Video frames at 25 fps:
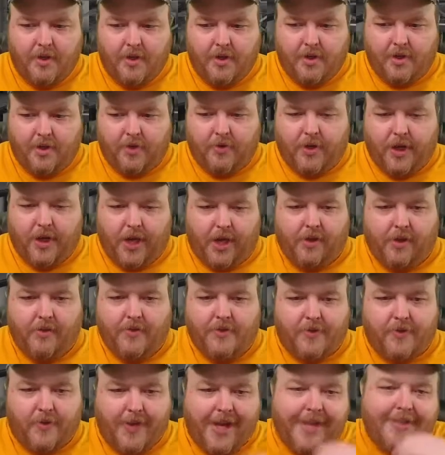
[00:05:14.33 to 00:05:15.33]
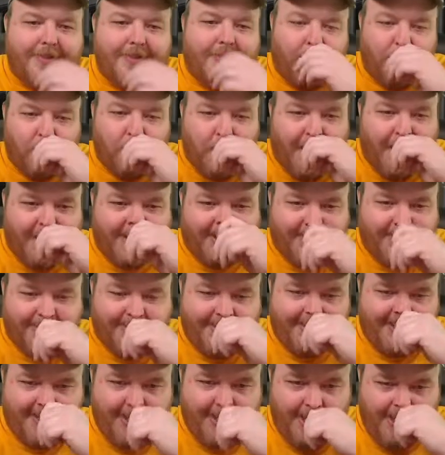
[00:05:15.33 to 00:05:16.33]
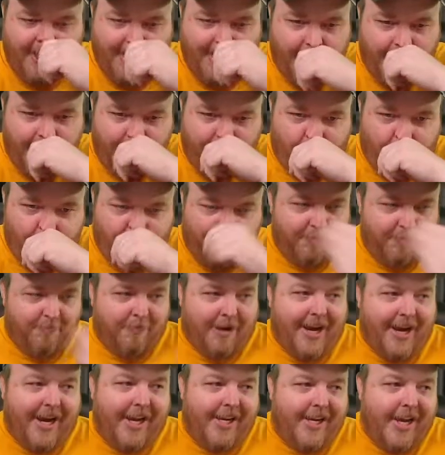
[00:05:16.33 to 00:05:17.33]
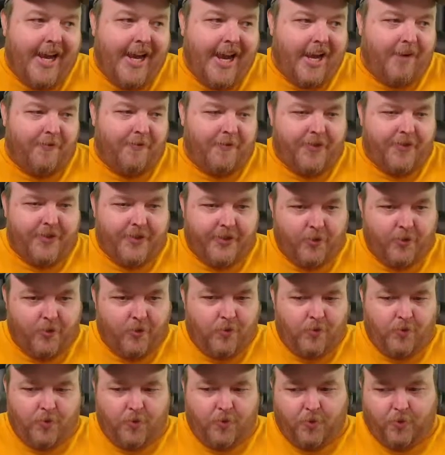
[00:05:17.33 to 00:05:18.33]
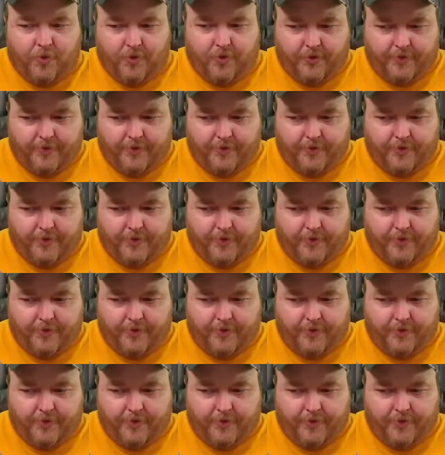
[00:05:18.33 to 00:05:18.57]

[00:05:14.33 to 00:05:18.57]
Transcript: Okay, so that's the rocket. We might have to...